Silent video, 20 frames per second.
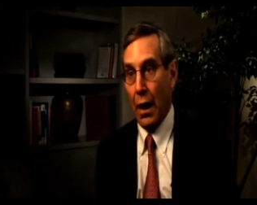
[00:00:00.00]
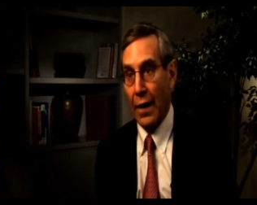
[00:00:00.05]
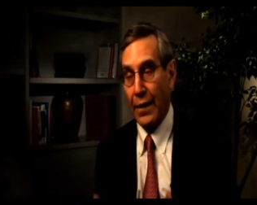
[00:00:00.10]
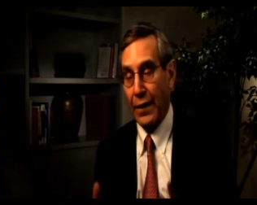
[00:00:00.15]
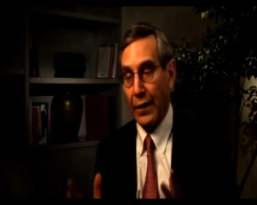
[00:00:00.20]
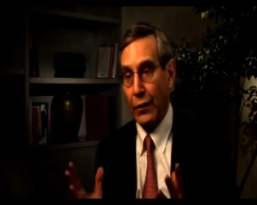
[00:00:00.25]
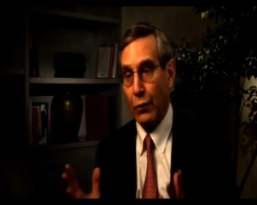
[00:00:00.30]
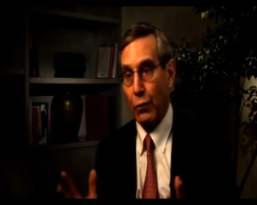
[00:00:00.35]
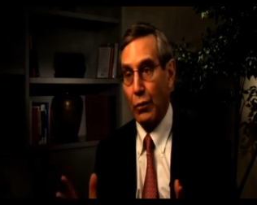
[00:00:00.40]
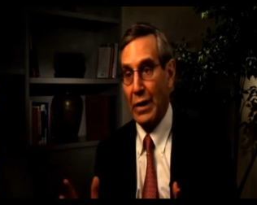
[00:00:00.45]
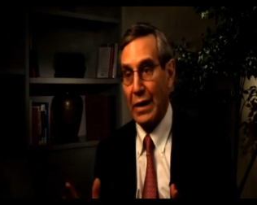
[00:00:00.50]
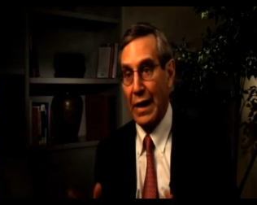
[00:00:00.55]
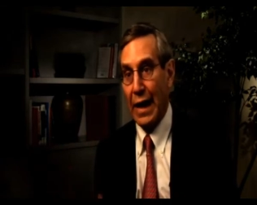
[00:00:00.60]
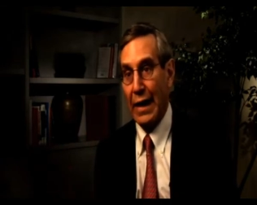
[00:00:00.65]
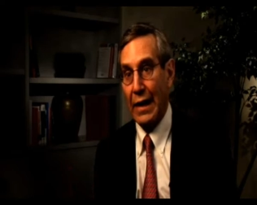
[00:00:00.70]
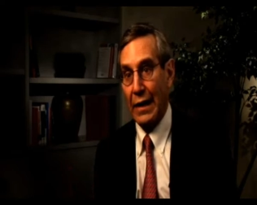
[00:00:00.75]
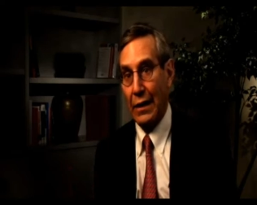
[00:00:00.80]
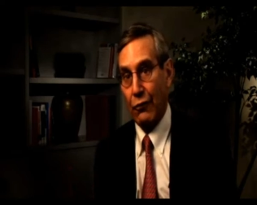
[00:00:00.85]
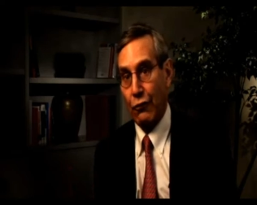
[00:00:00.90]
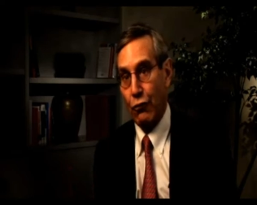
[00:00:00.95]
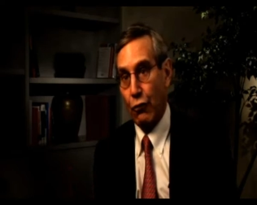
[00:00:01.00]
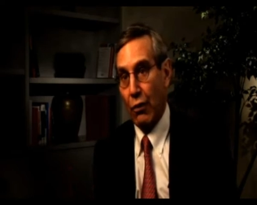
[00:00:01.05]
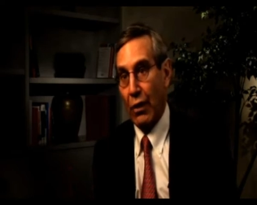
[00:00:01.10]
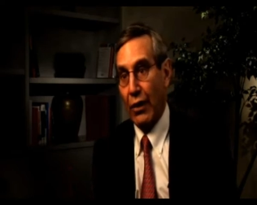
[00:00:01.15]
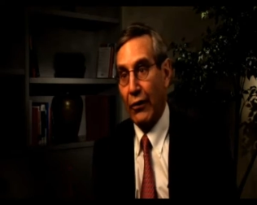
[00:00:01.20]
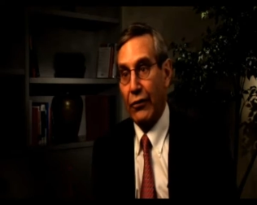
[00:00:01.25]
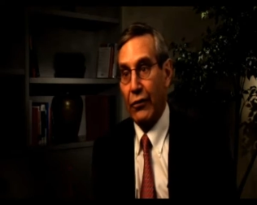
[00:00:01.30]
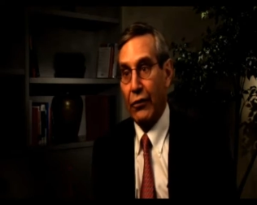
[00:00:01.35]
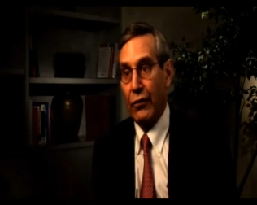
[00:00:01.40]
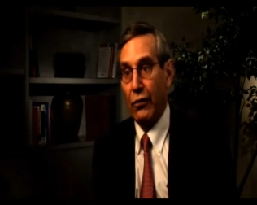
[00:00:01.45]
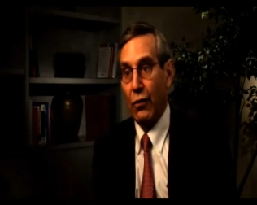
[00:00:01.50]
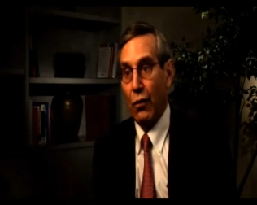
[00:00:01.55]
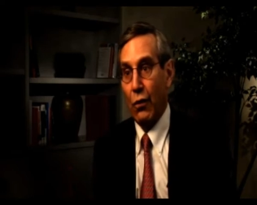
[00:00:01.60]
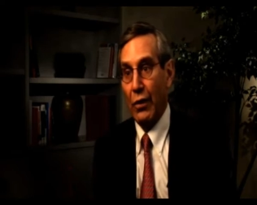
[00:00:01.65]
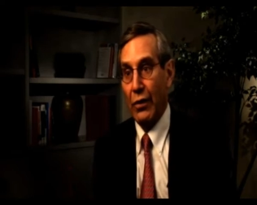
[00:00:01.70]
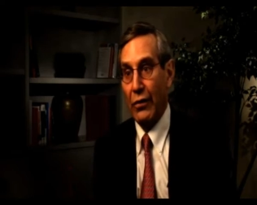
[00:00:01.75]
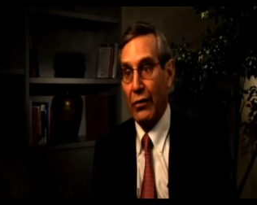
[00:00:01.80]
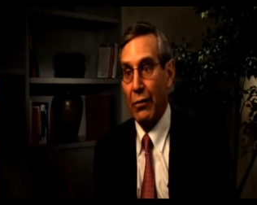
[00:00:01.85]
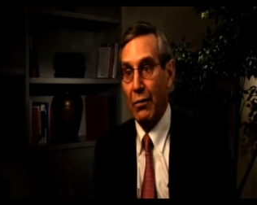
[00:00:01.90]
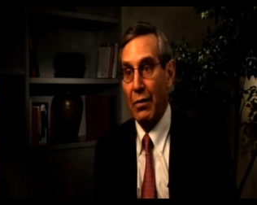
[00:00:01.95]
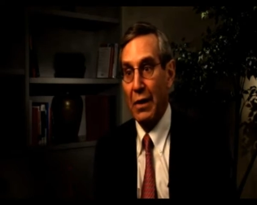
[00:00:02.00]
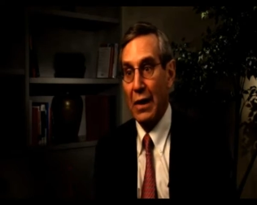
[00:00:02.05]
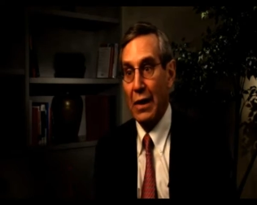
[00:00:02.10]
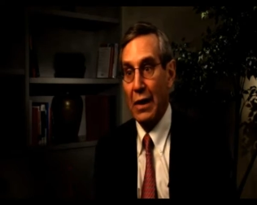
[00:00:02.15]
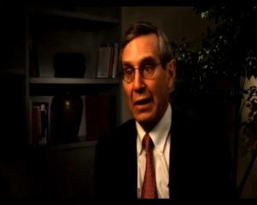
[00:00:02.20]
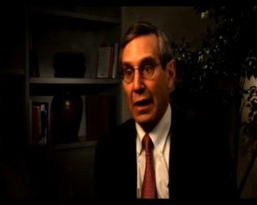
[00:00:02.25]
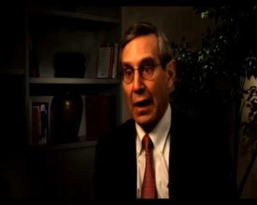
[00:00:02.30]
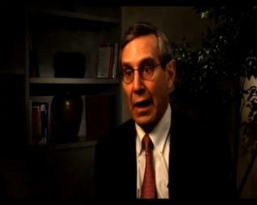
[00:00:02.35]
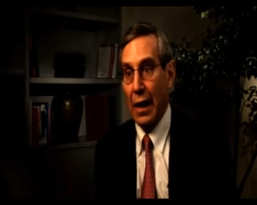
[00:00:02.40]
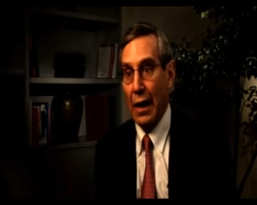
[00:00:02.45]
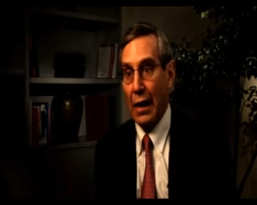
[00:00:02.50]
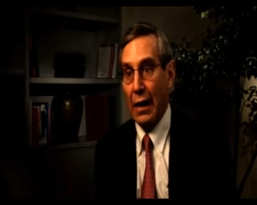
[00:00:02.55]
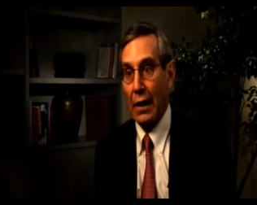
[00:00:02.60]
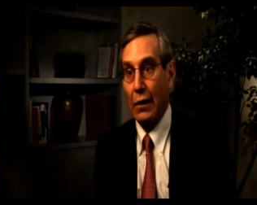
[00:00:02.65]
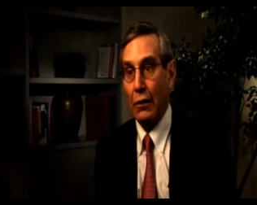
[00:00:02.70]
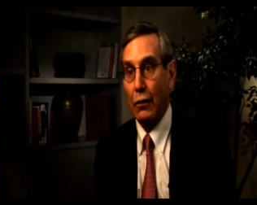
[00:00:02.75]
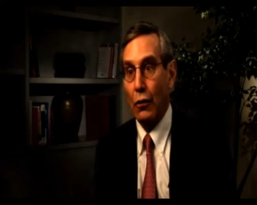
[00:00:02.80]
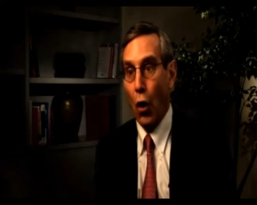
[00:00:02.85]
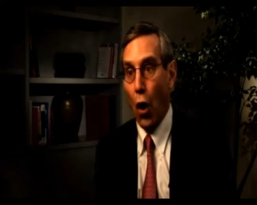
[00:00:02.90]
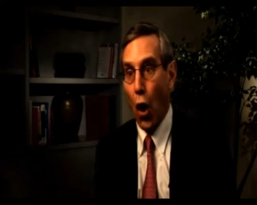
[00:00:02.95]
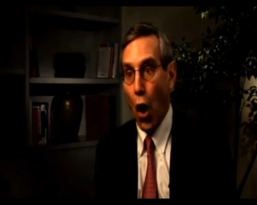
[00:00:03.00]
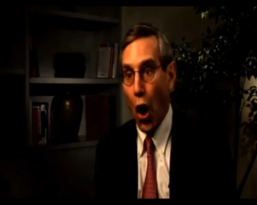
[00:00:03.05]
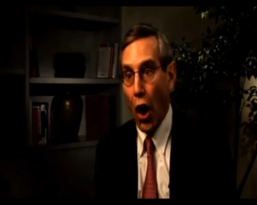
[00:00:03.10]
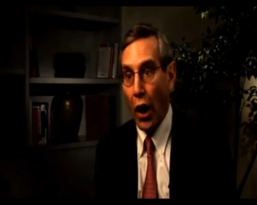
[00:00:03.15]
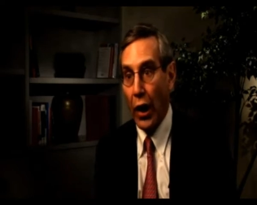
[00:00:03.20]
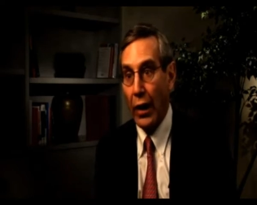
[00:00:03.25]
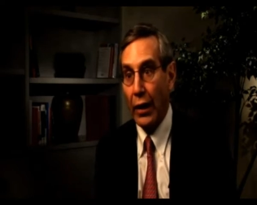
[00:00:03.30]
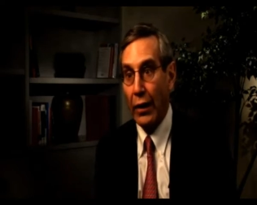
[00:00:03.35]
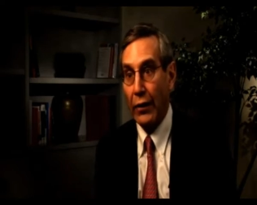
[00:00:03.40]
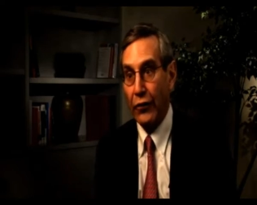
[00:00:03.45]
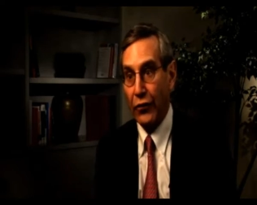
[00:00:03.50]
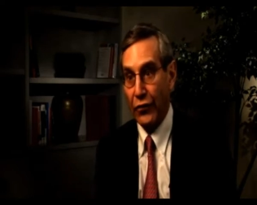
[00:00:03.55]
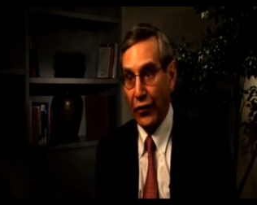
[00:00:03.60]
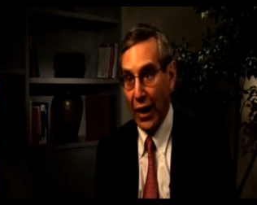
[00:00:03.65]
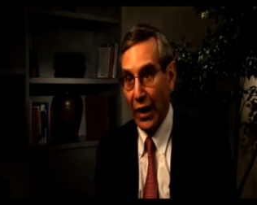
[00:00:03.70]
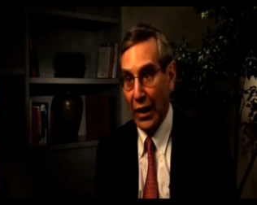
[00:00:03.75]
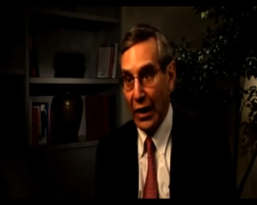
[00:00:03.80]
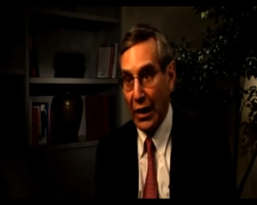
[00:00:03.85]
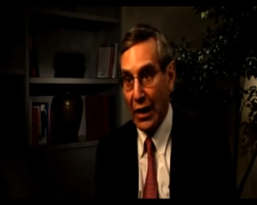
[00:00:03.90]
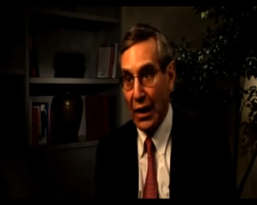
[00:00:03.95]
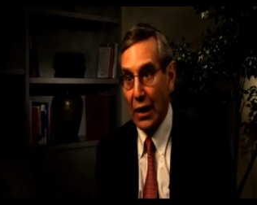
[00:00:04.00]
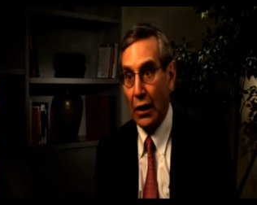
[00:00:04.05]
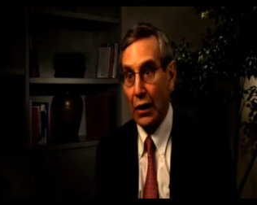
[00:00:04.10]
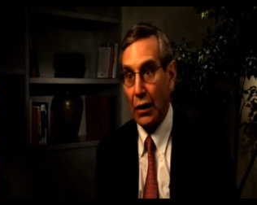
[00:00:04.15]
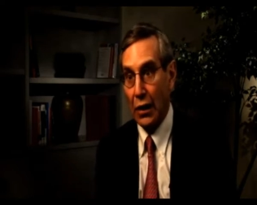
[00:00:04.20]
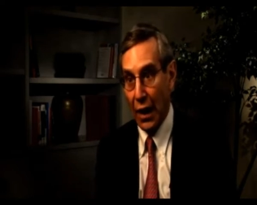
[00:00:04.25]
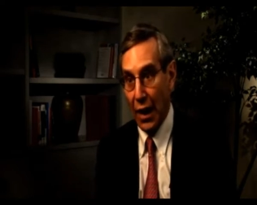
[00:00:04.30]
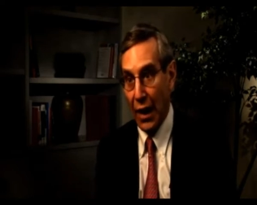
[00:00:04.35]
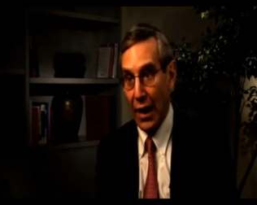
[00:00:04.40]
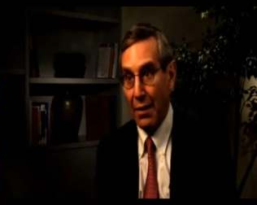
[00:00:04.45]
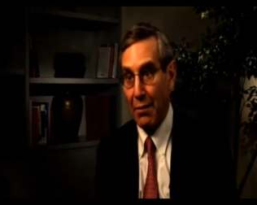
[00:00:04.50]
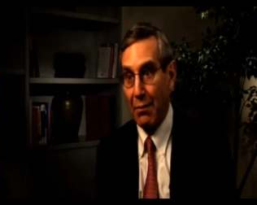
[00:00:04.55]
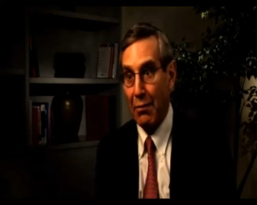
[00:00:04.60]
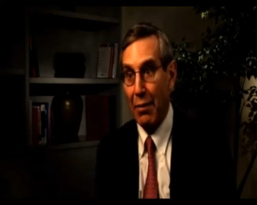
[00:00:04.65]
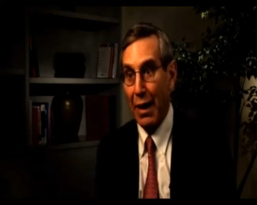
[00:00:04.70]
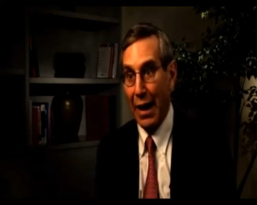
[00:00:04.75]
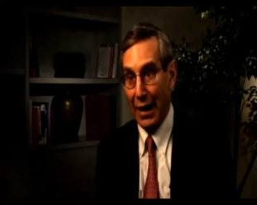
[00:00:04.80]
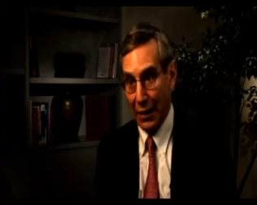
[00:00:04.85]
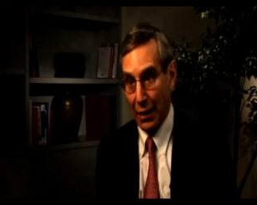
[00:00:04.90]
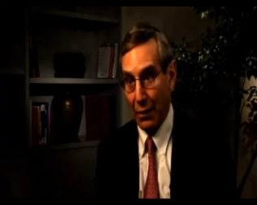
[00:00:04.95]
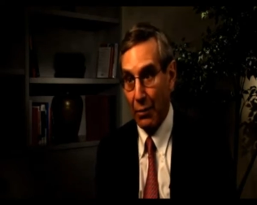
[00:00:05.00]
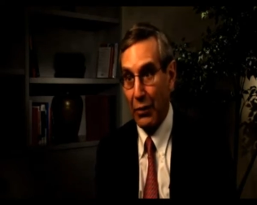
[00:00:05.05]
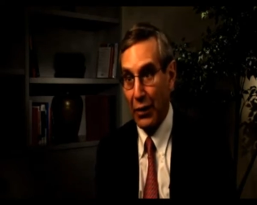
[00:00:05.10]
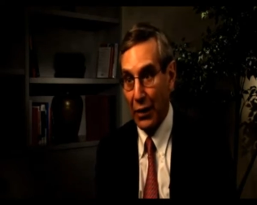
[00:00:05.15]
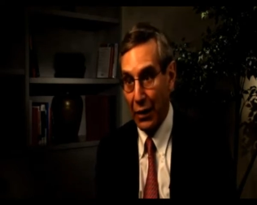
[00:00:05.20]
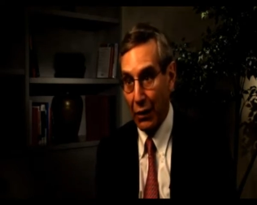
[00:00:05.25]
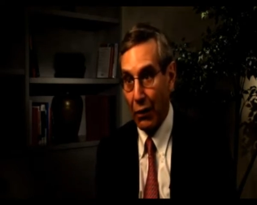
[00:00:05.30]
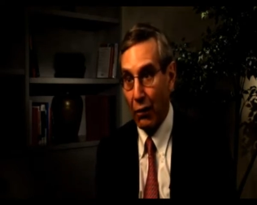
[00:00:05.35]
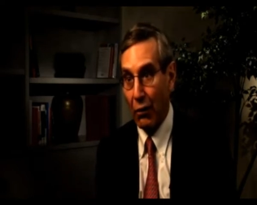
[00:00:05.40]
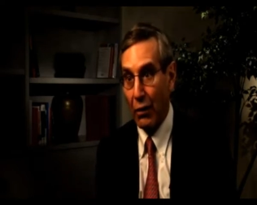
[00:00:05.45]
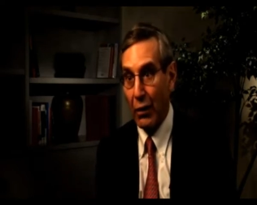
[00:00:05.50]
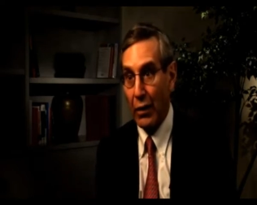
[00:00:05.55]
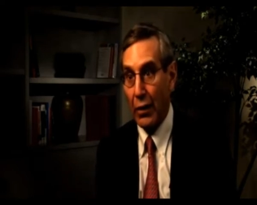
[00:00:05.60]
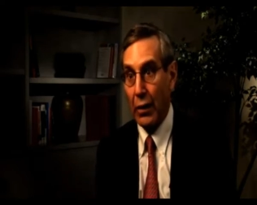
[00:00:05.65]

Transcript: I think the regaining of trust is going to be a long, steady climb back up the hill.